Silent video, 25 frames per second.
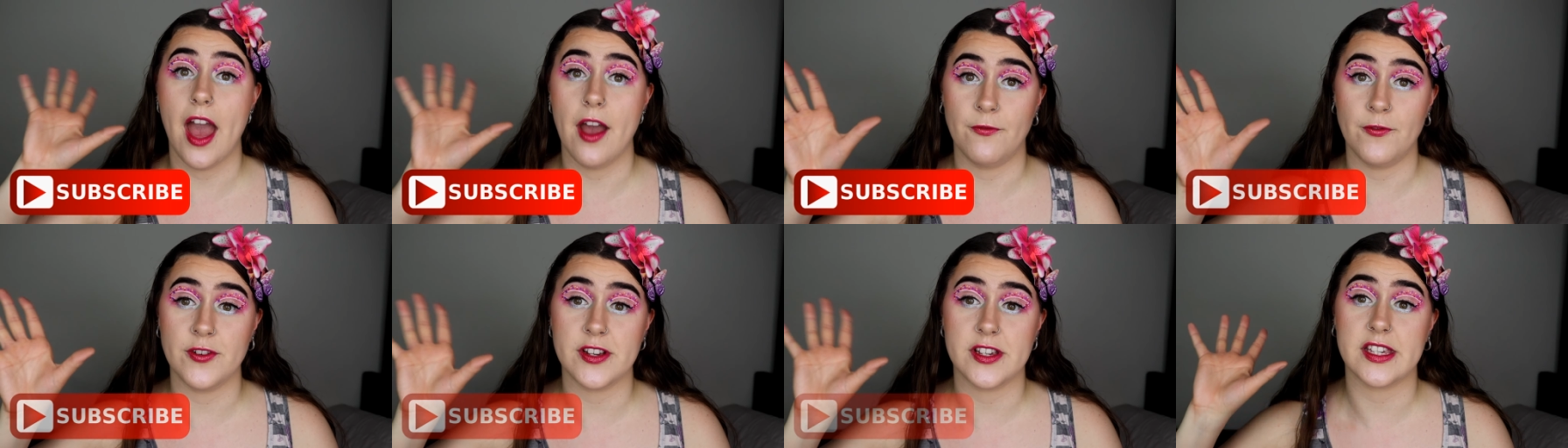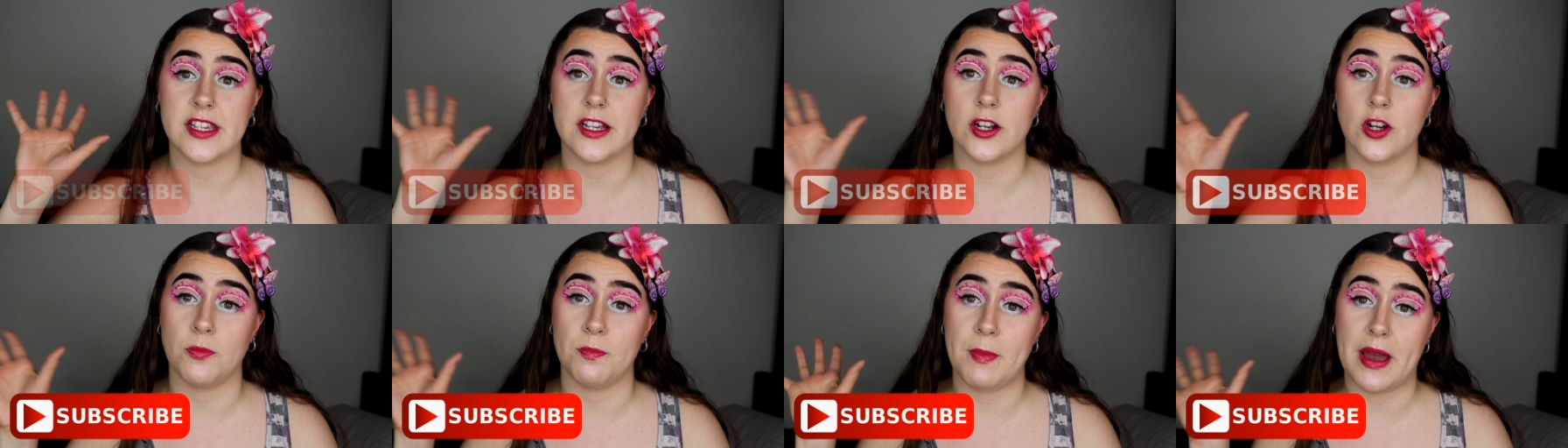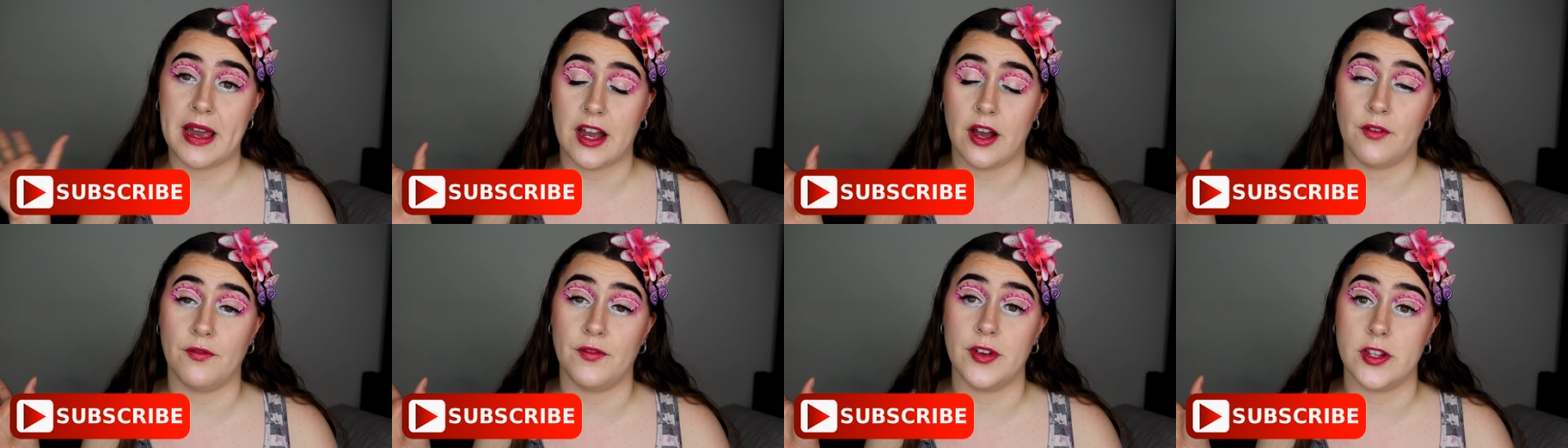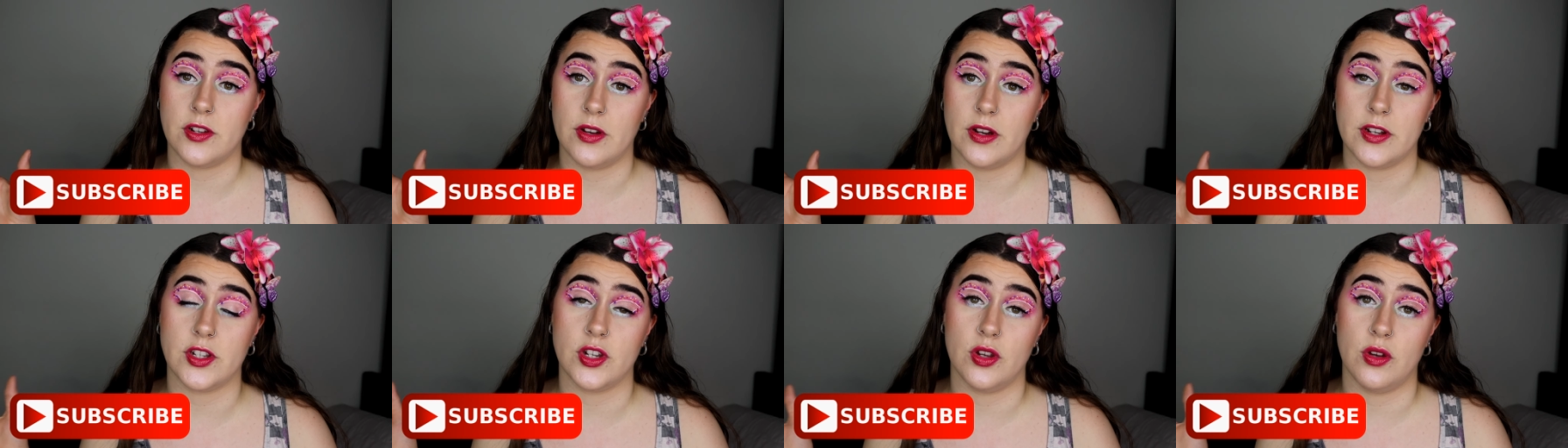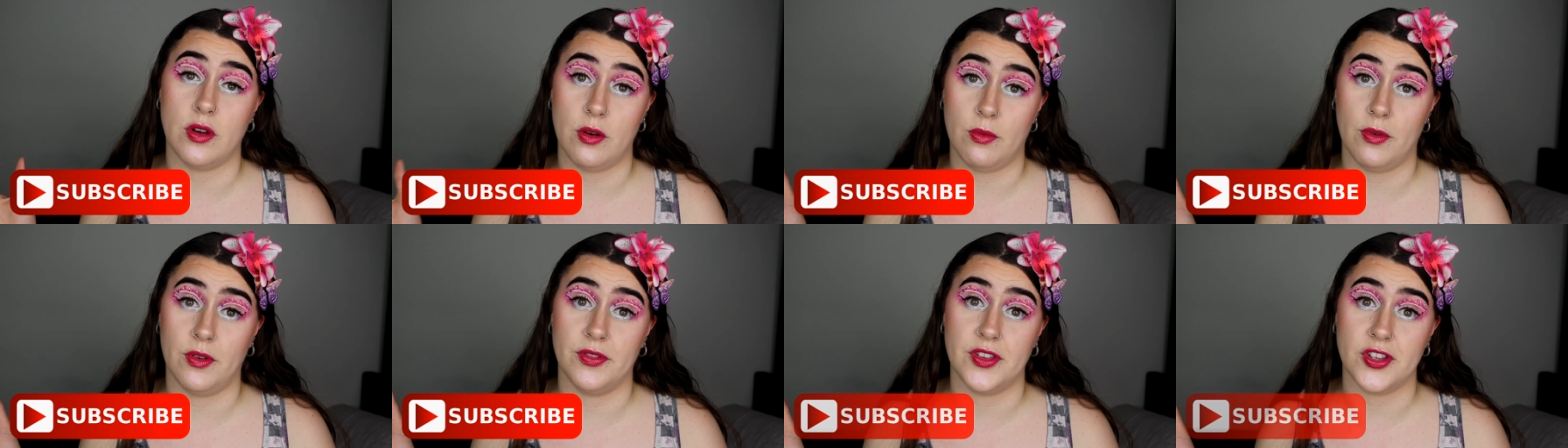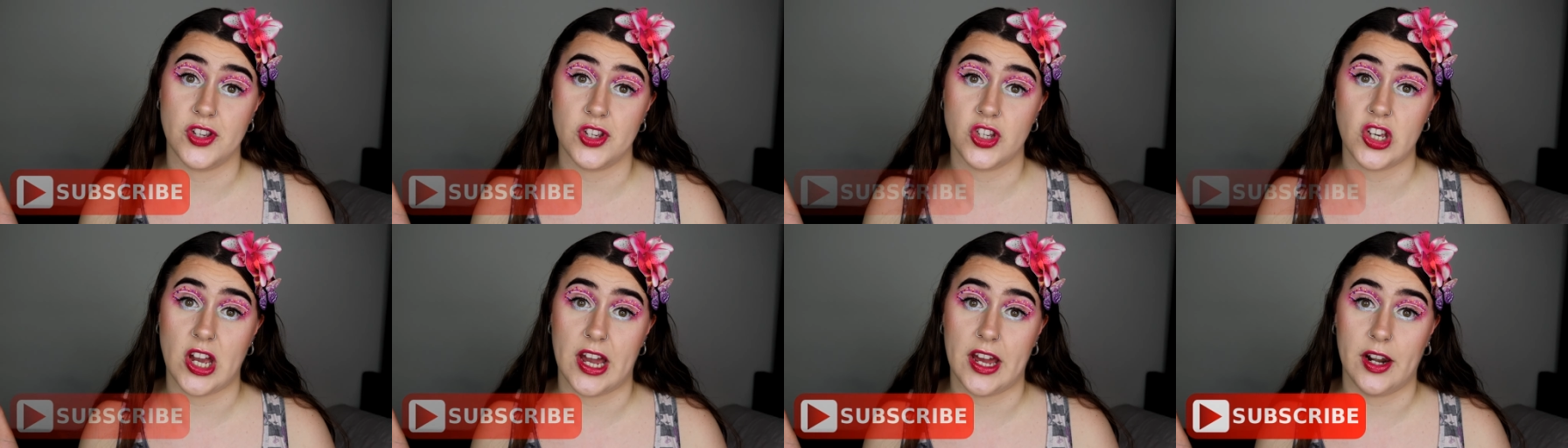every single makeup video I do here on
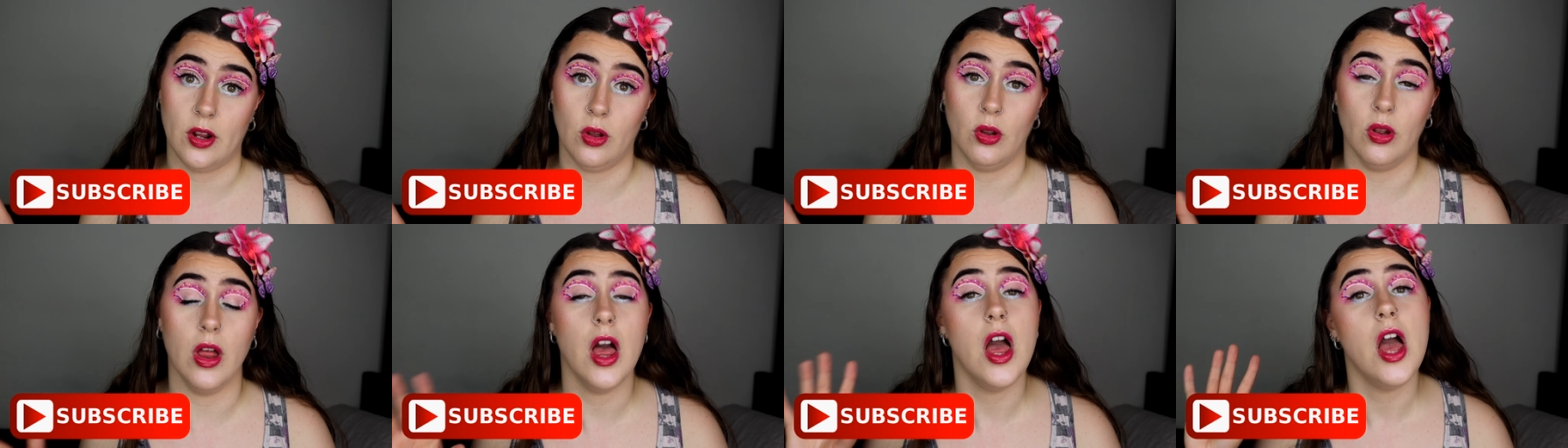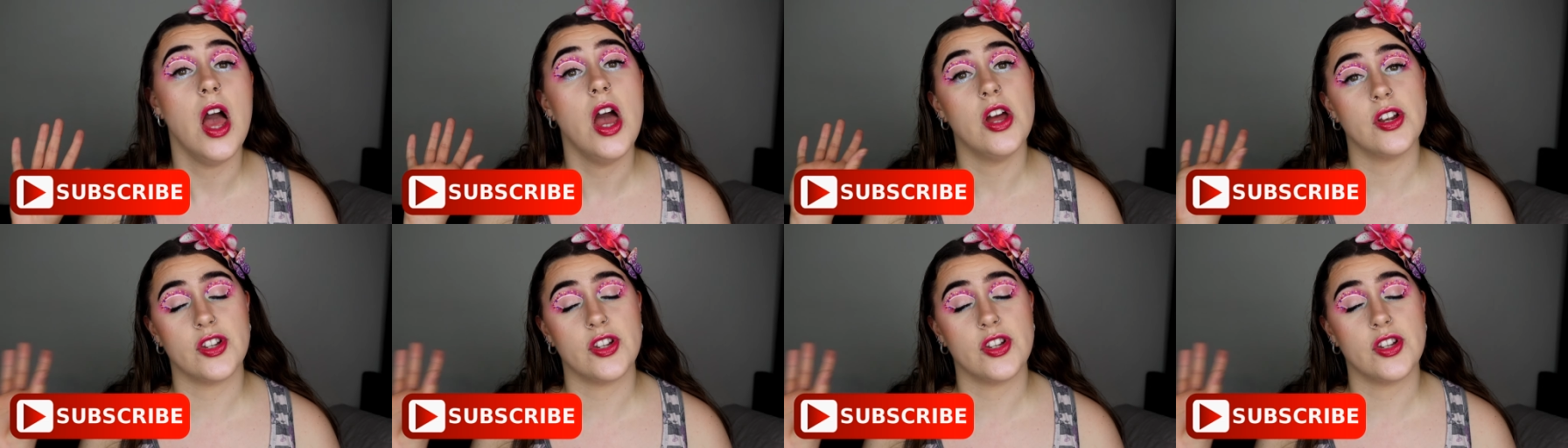this channel.